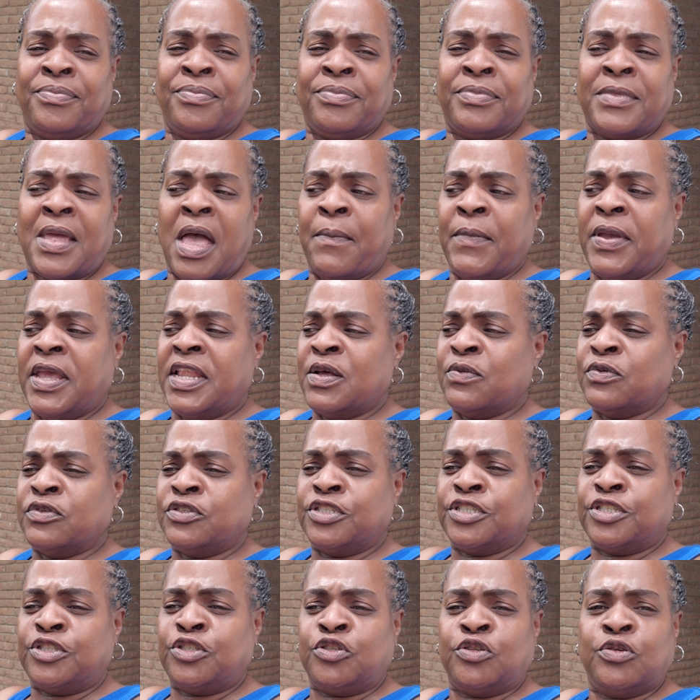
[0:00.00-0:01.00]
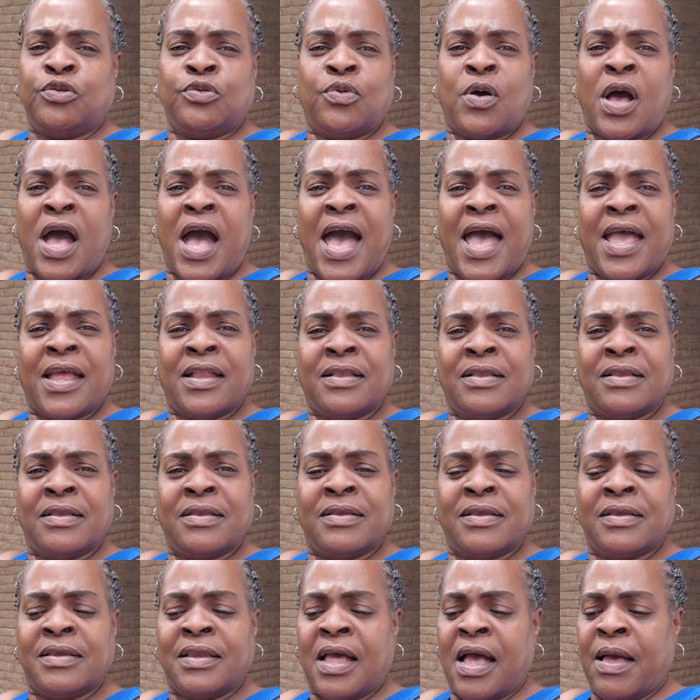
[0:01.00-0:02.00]
I mean, it was just too hot.
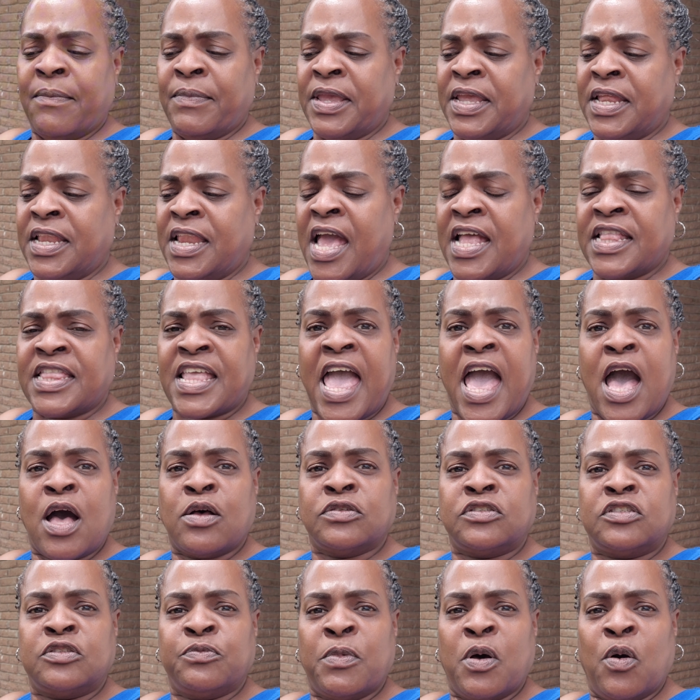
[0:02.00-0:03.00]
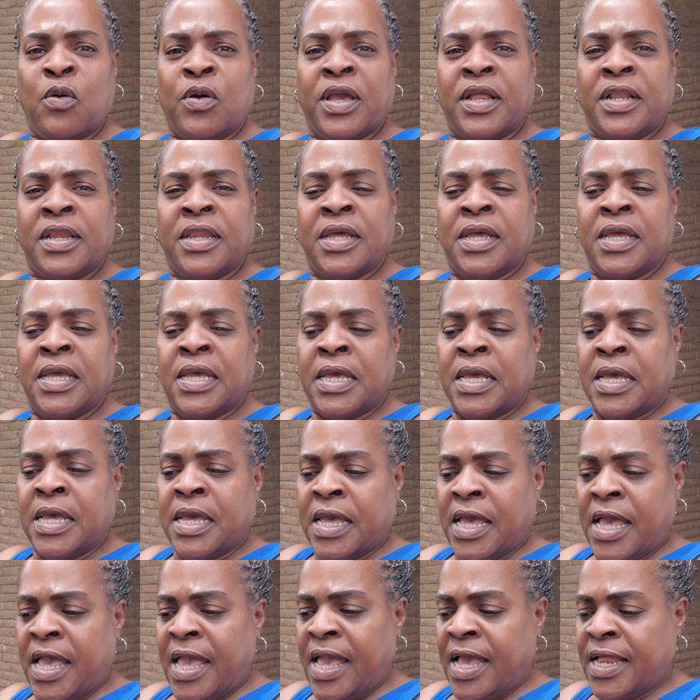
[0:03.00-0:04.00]
I mean, had the house smoking,
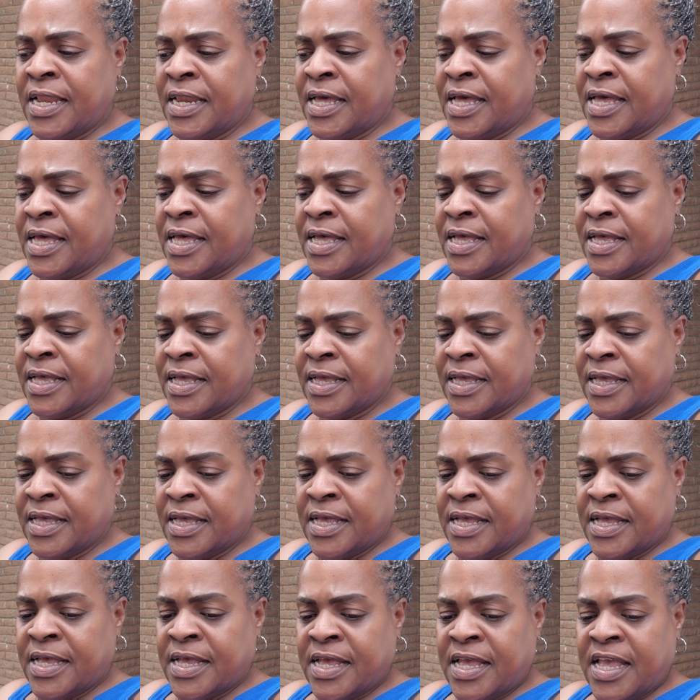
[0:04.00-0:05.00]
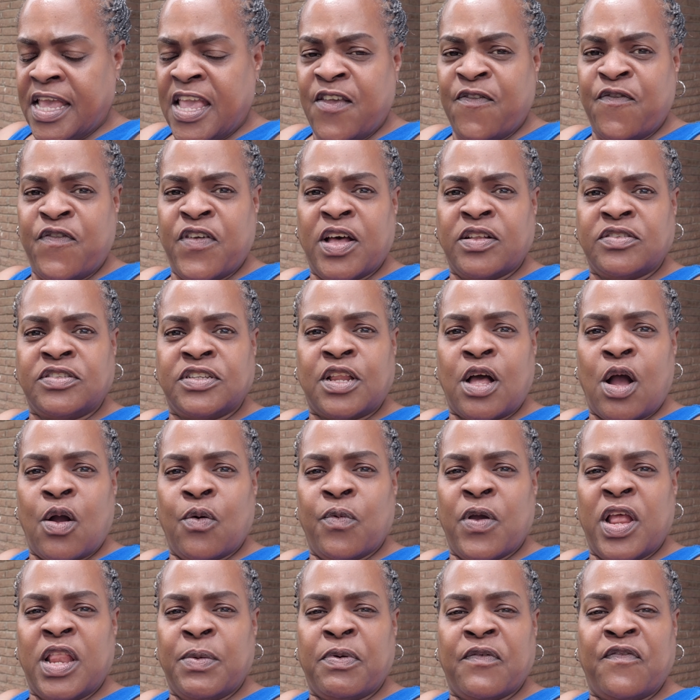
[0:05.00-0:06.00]
and uh, he felt it
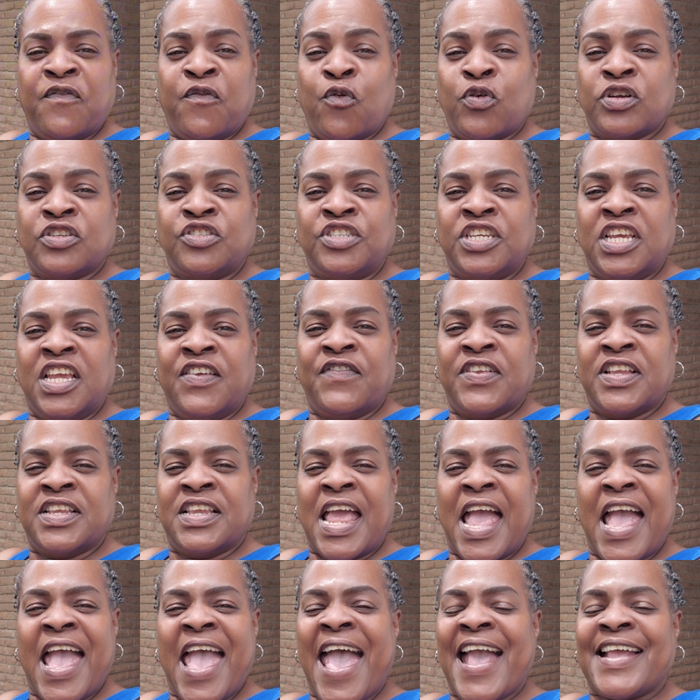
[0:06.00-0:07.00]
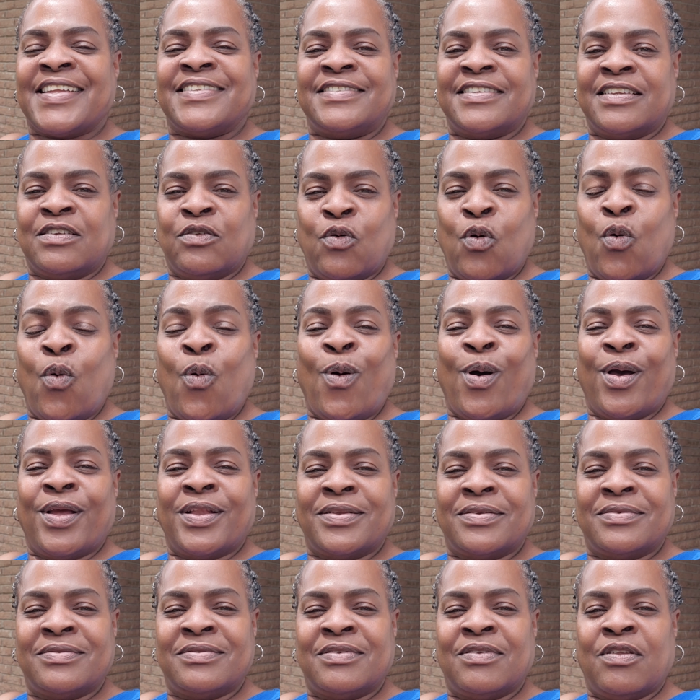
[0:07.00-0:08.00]
already before she even acted
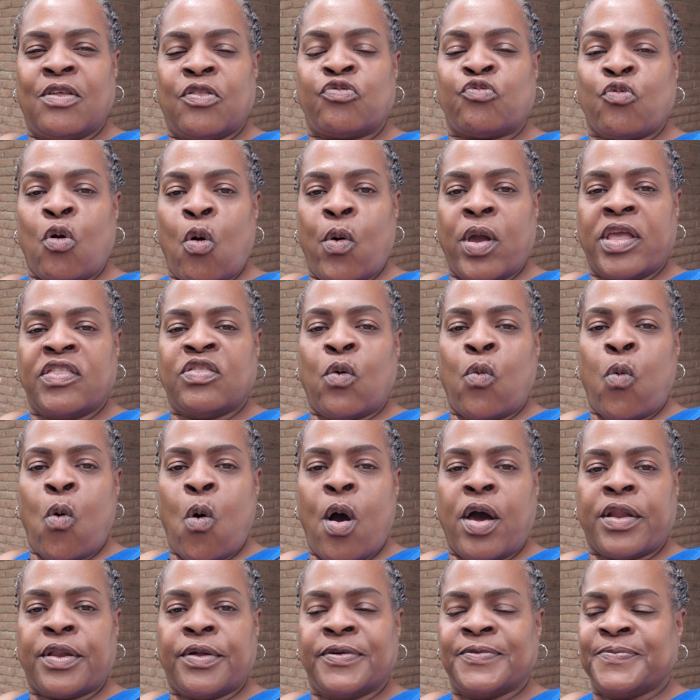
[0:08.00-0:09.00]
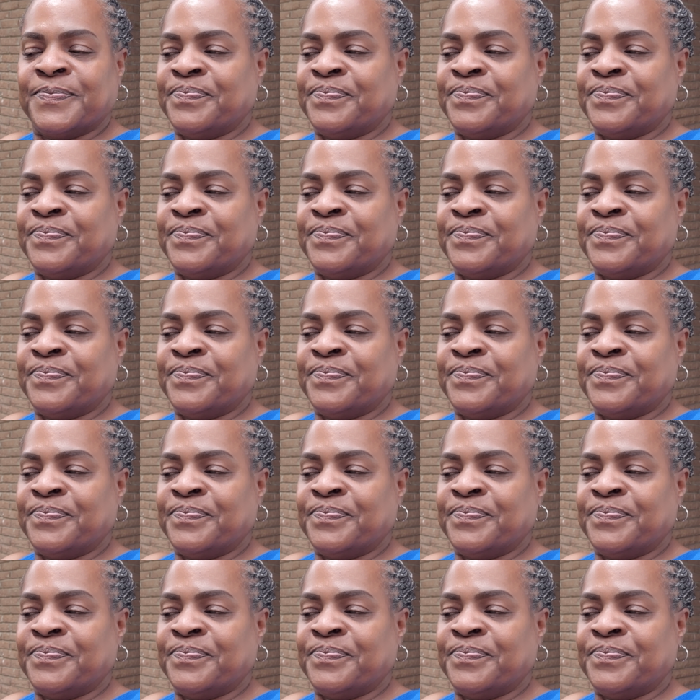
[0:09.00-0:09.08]
on throwing the water.